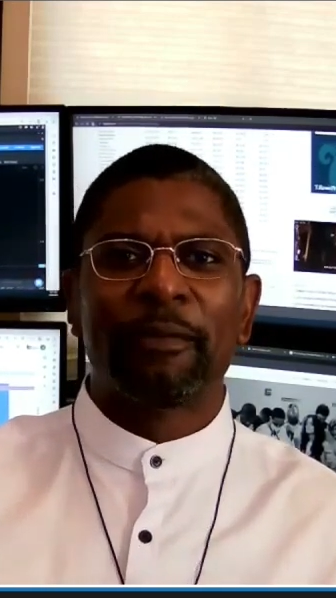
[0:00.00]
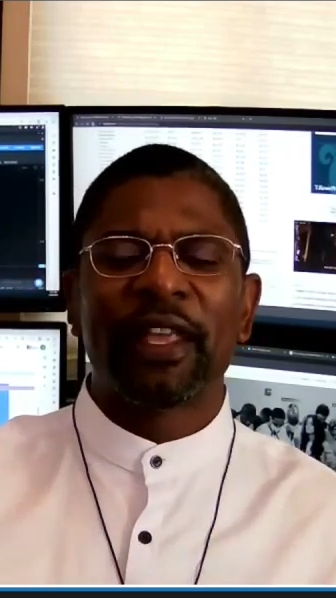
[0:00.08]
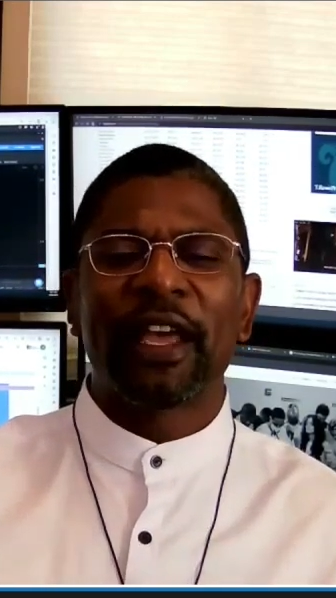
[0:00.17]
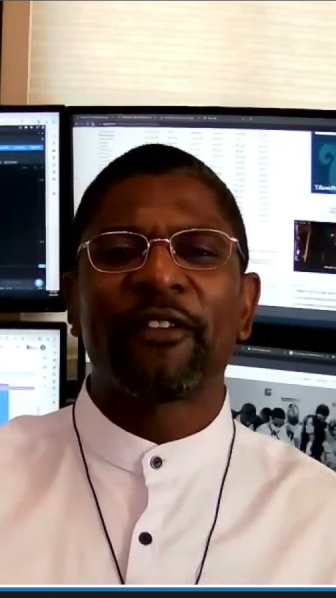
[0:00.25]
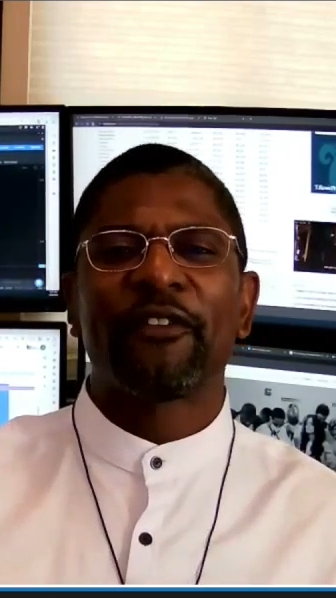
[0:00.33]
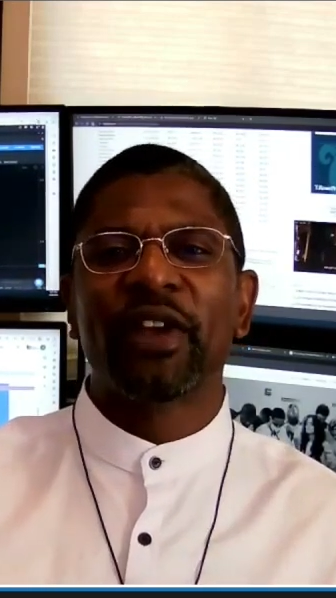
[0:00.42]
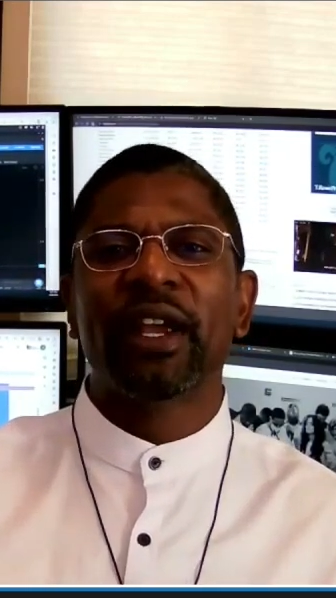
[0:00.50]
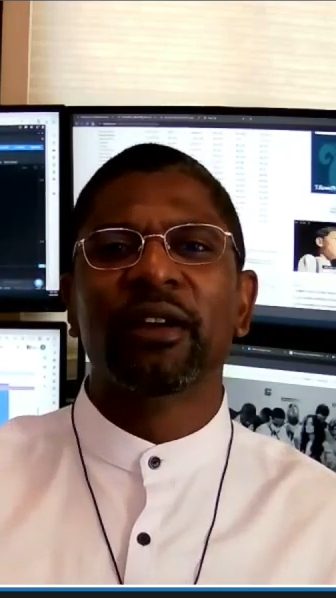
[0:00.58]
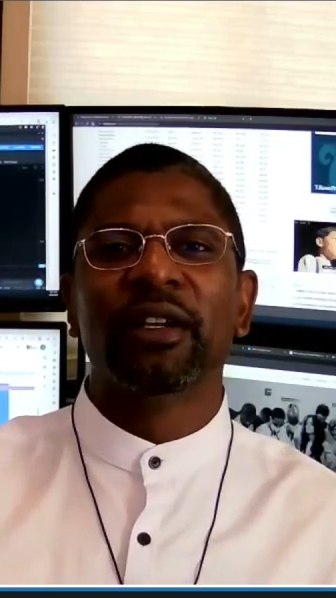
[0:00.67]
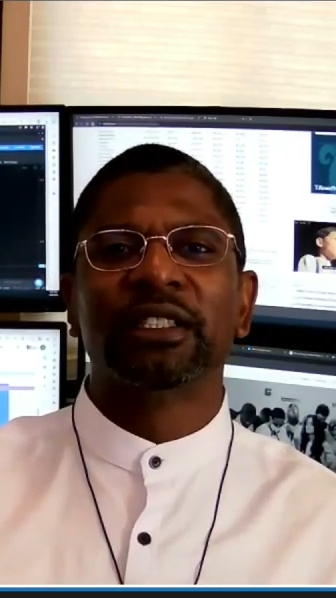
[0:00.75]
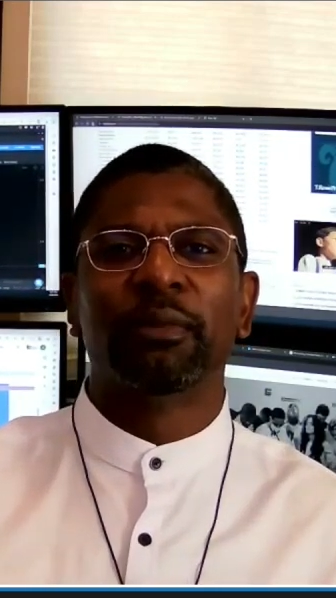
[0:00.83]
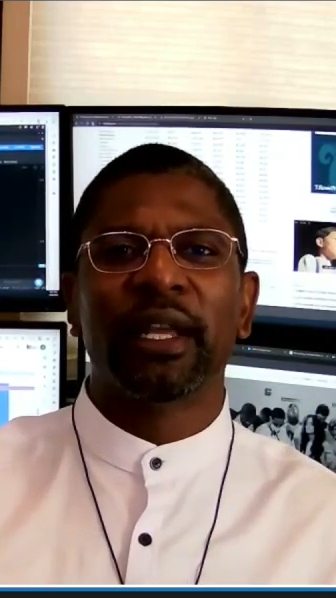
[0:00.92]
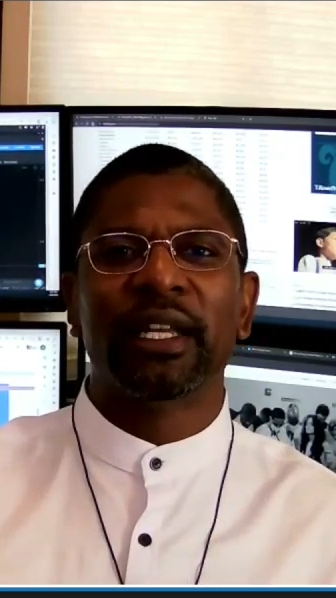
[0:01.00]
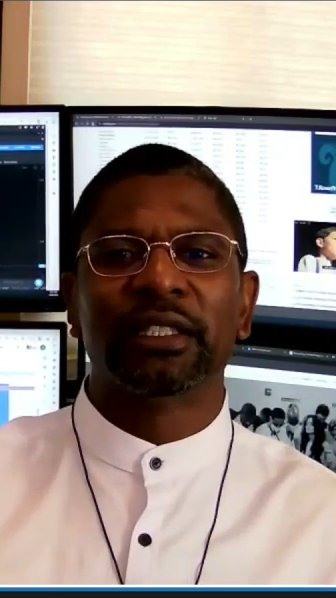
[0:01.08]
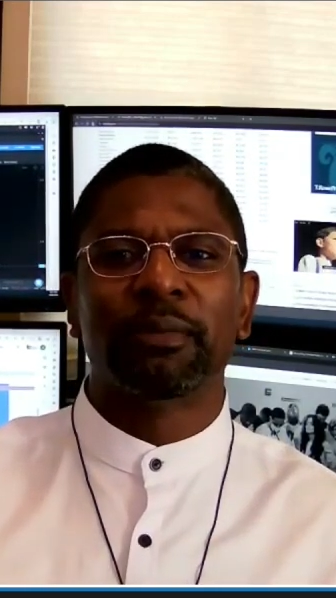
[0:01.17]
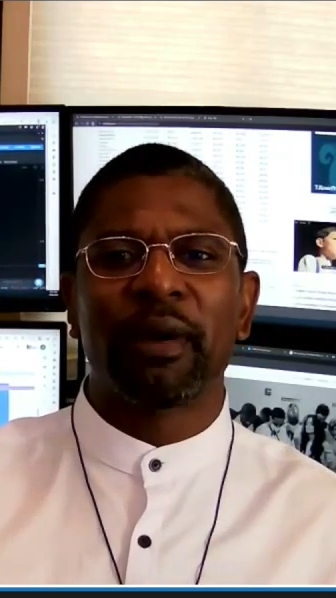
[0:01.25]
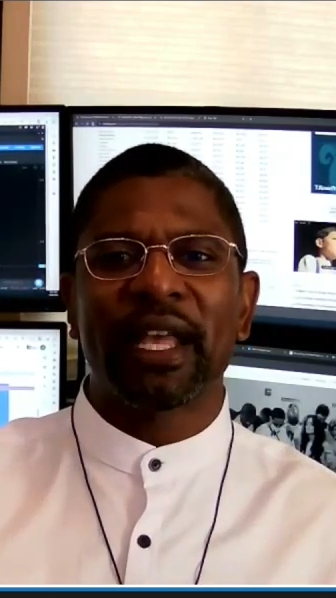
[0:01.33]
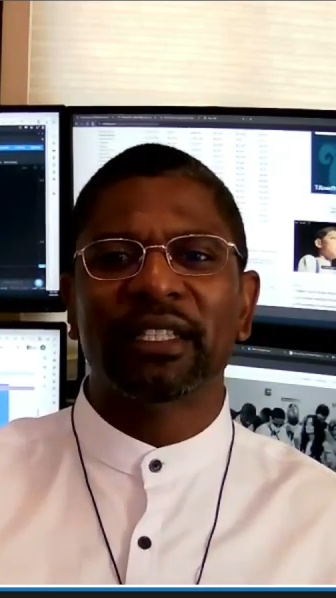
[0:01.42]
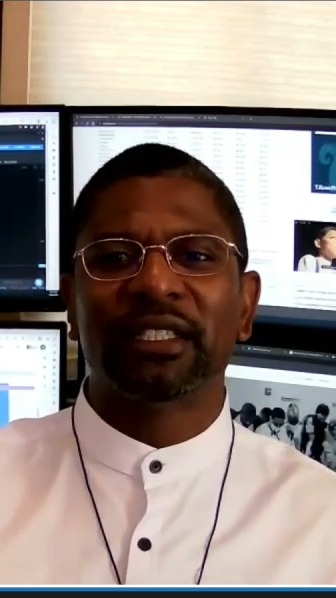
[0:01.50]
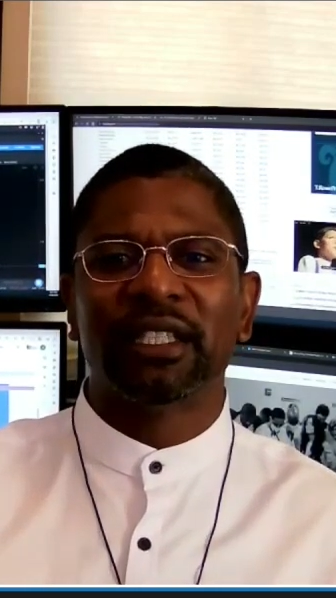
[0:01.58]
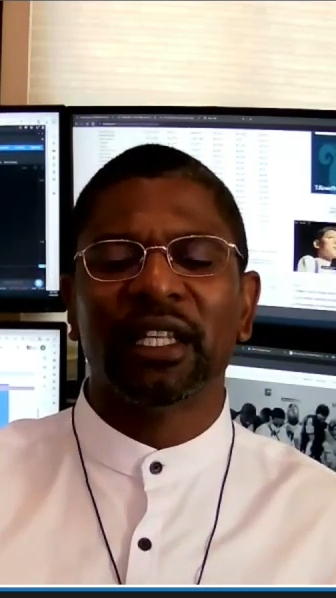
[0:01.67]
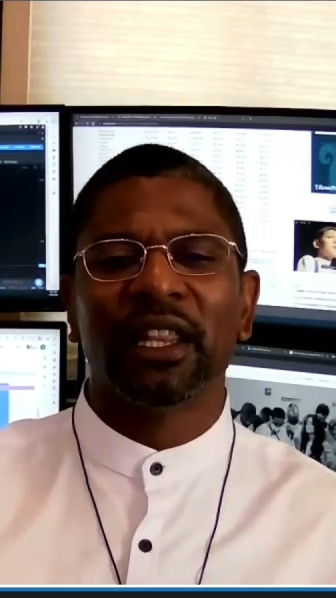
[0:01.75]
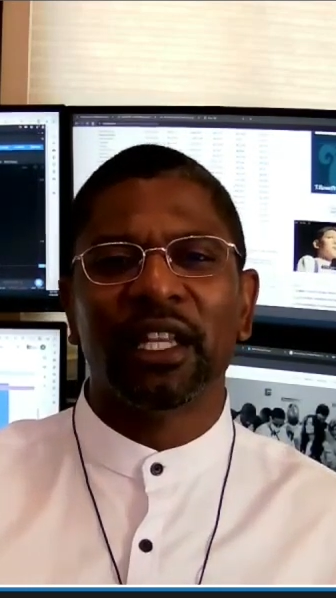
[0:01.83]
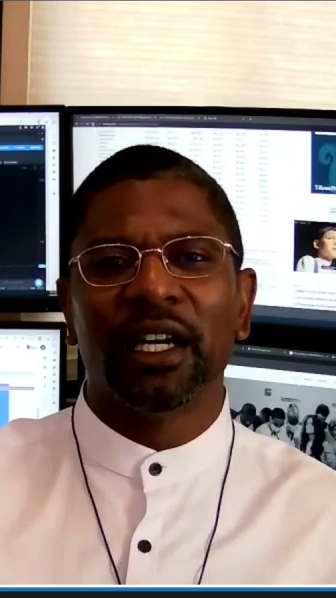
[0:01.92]
That fear is is based
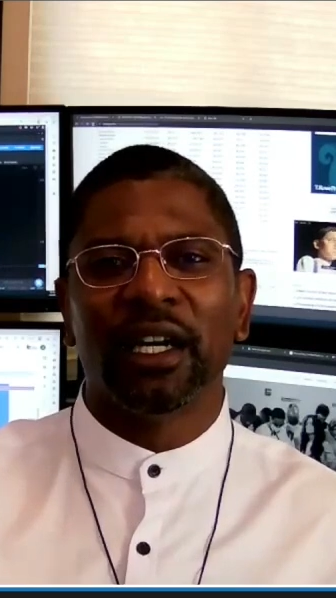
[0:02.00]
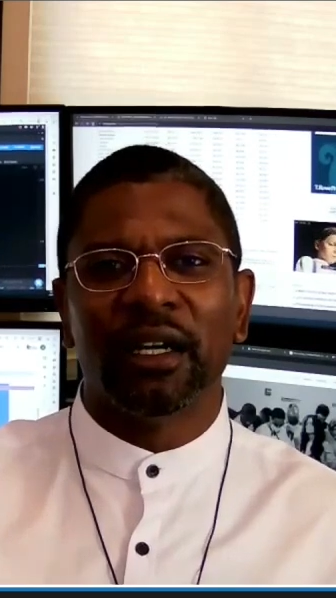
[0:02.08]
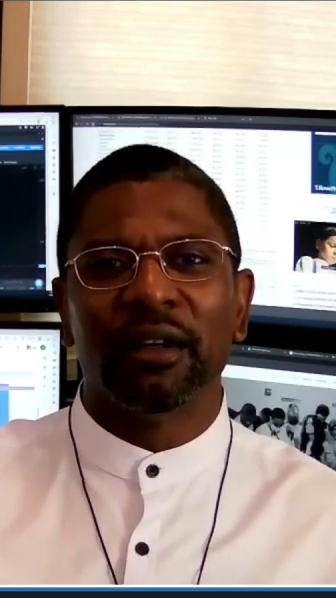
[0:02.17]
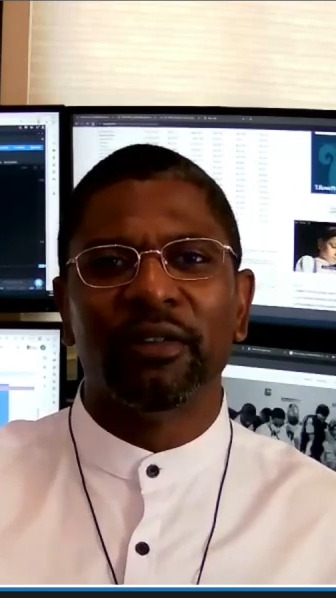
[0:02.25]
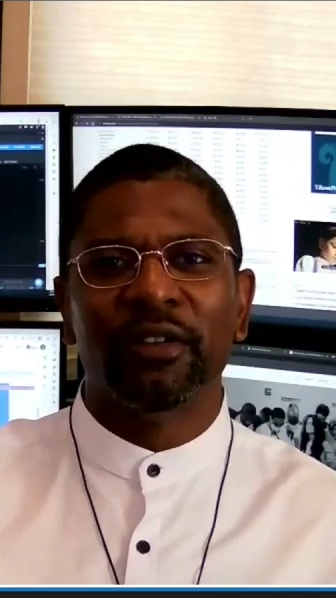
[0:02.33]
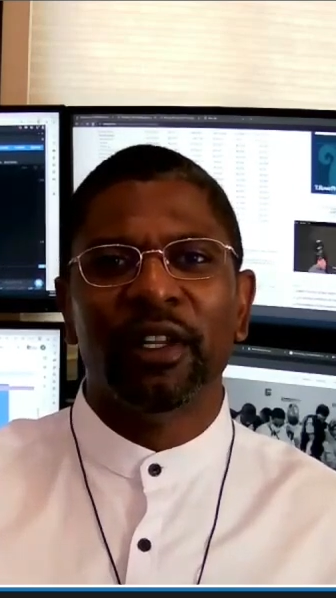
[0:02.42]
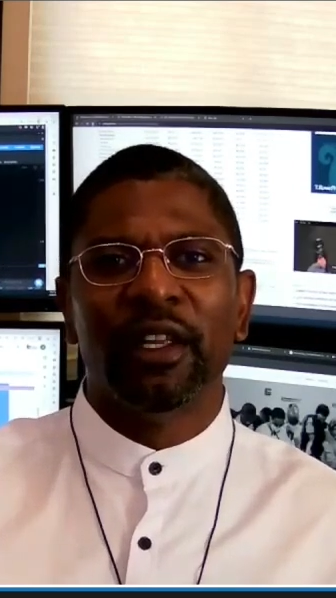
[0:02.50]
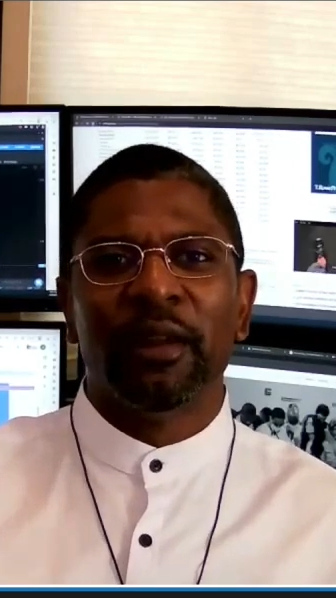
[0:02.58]
in love